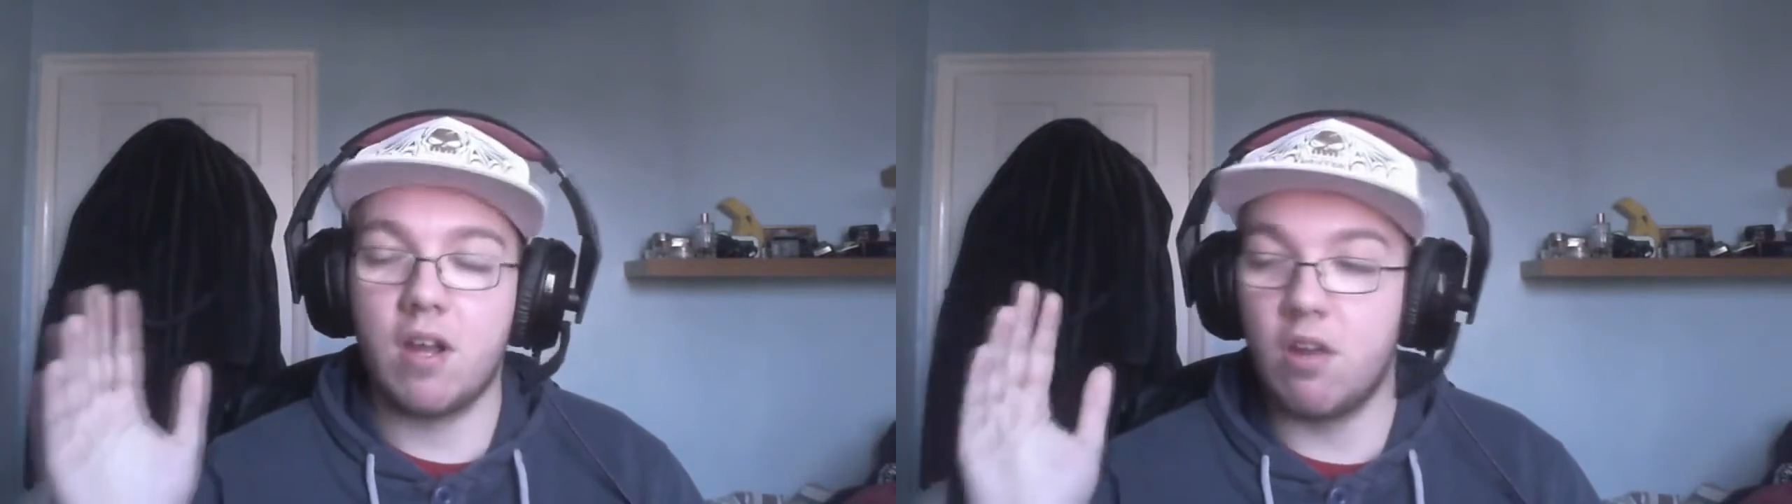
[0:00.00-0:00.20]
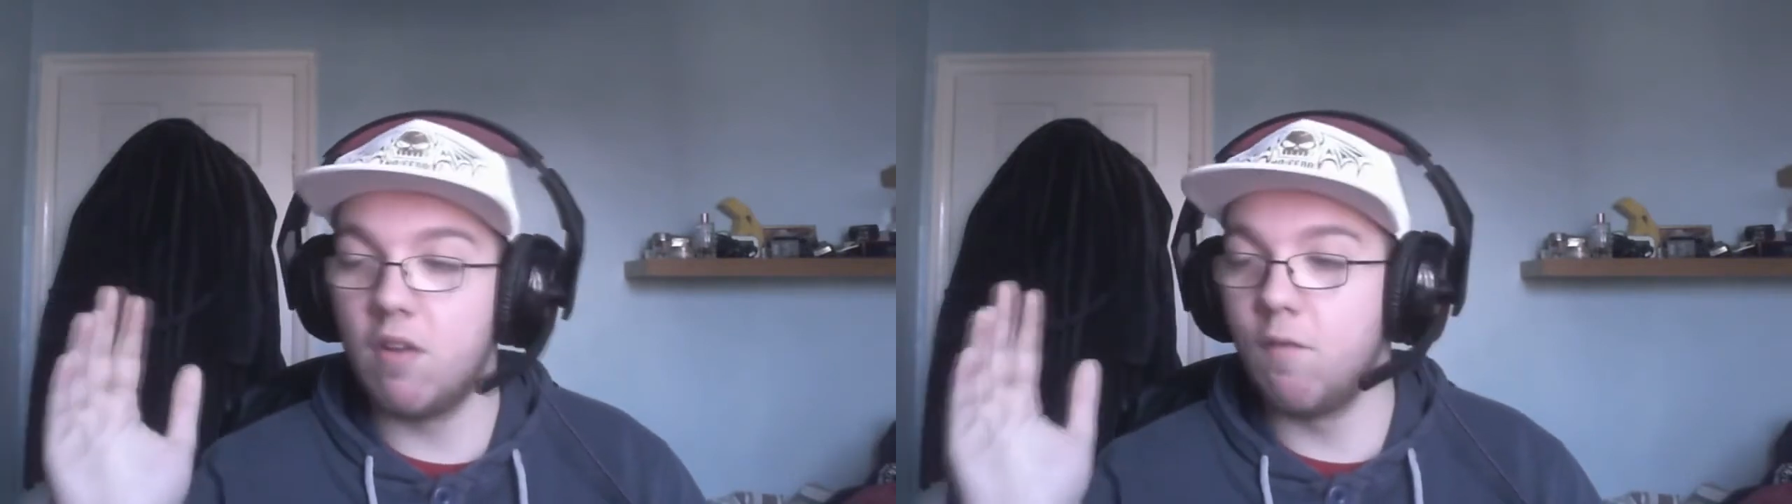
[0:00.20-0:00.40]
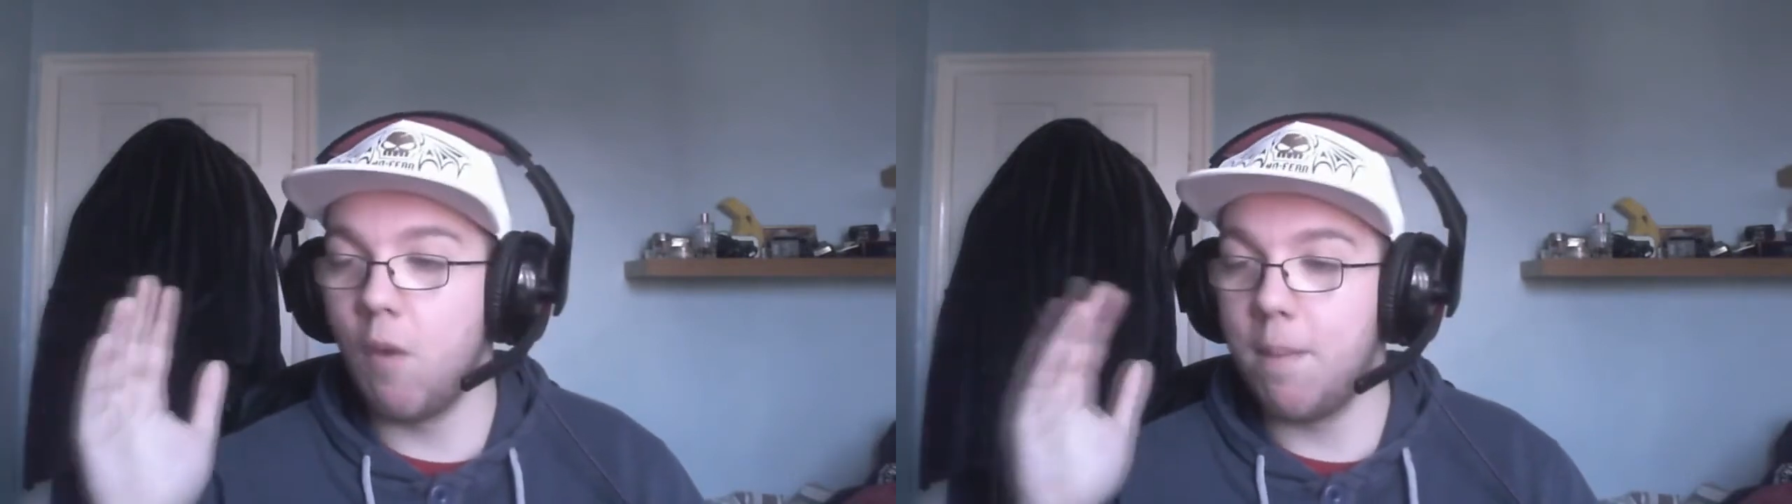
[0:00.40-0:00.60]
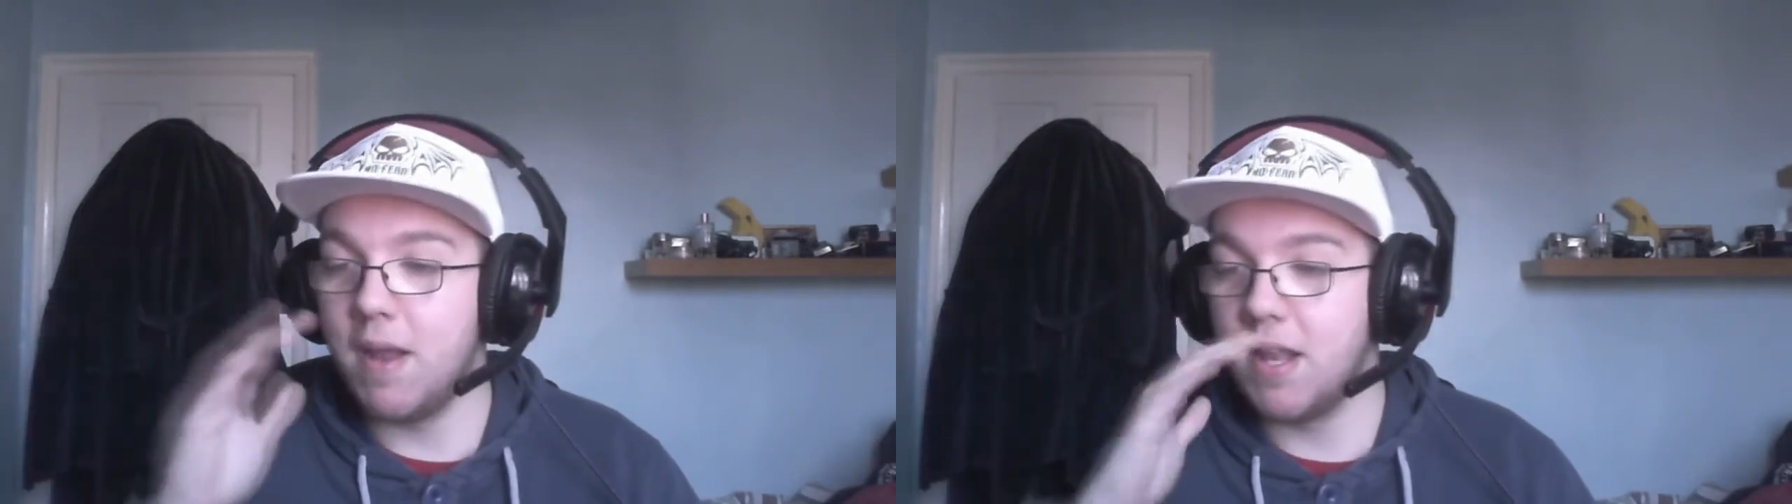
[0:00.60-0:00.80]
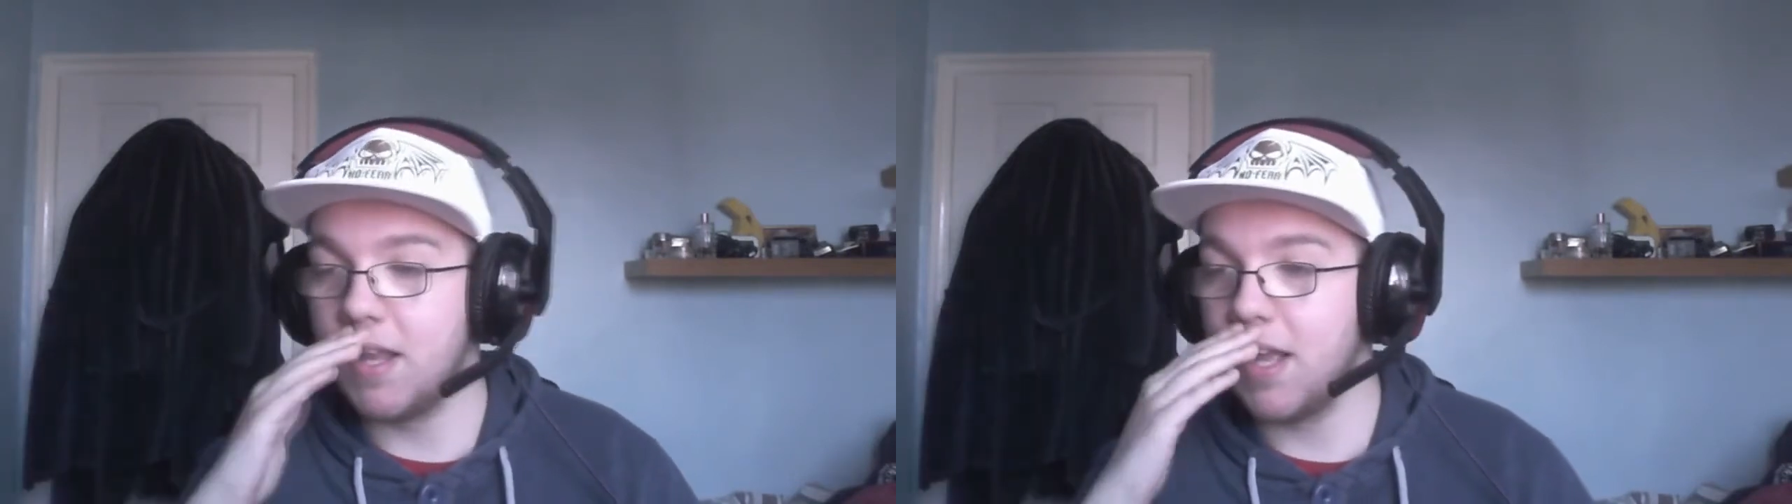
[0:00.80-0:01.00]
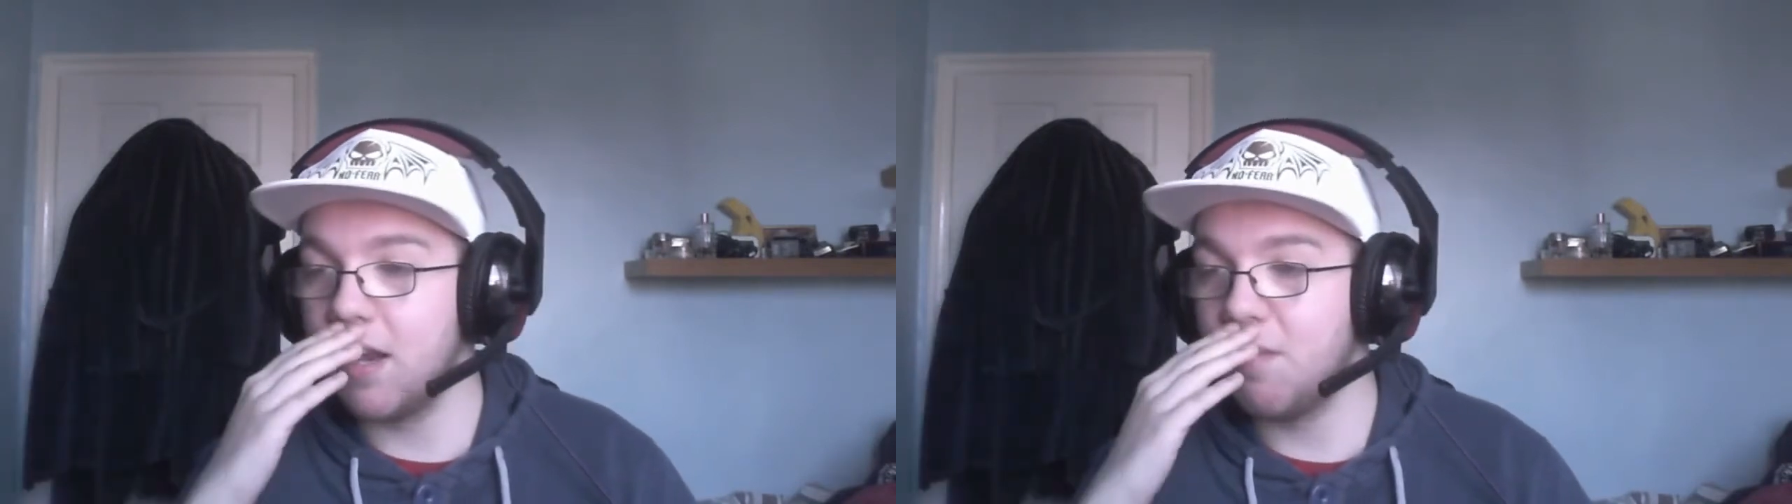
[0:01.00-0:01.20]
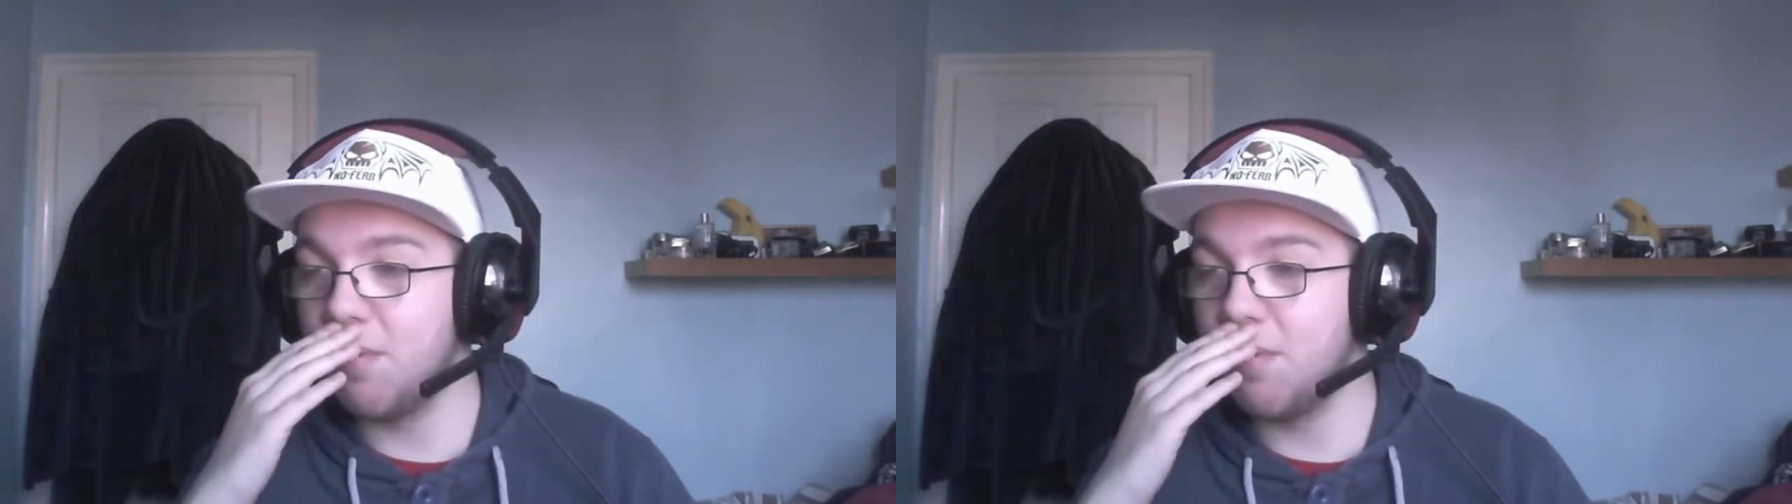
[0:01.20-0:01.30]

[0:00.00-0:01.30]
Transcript: including Rob Ben at the end.